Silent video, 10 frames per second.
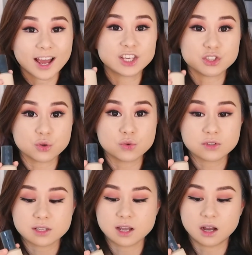I
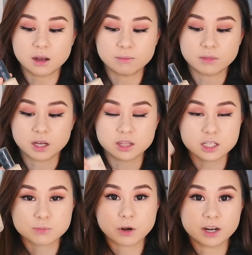used,
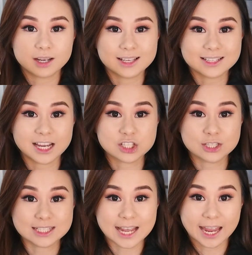this product is
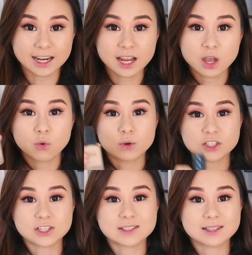actually tan,
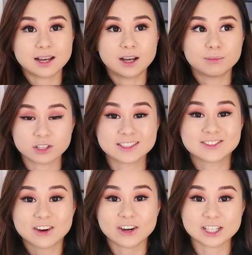which is the
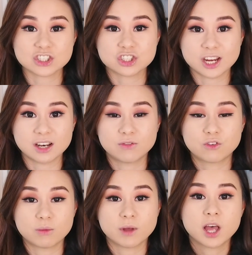darkest shade
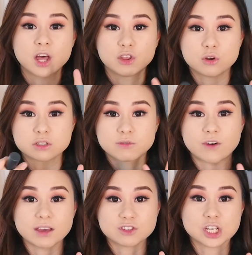from those
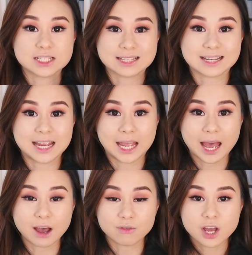5 shades that they
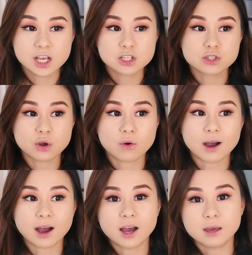have. So
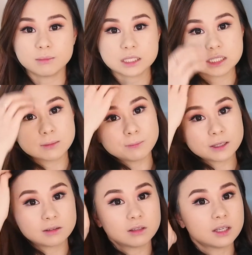I'm
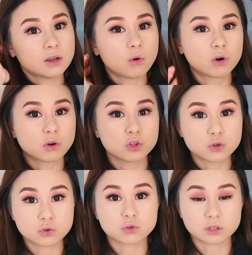typically or
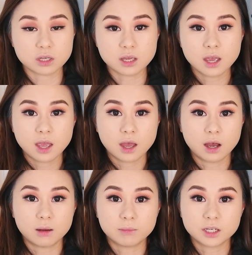usually
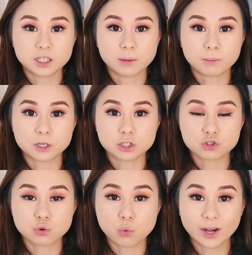a number
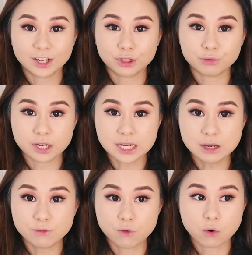23
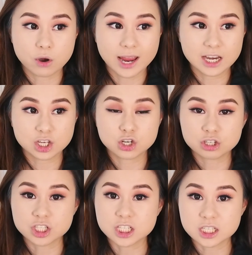for any
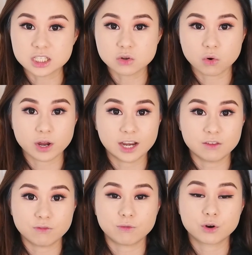cushions or any
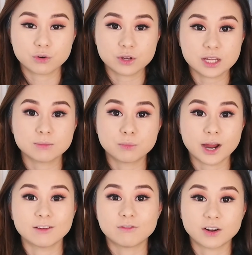Korean
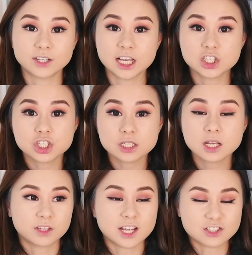brand foundation.
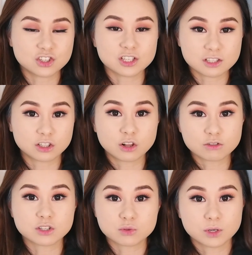That's just the
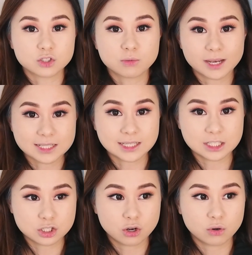closest one to my
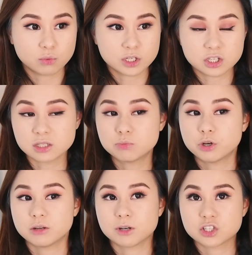skin tone, which is
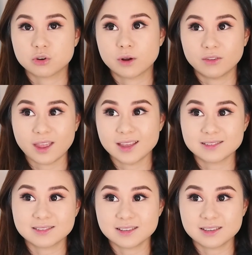pretty much around
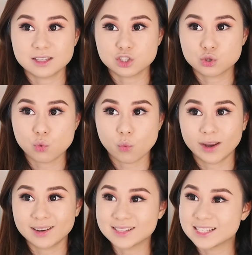NC
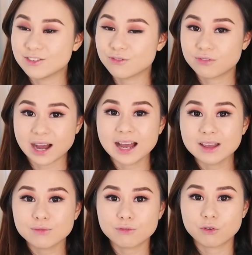
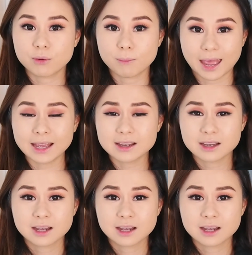25 for MAC.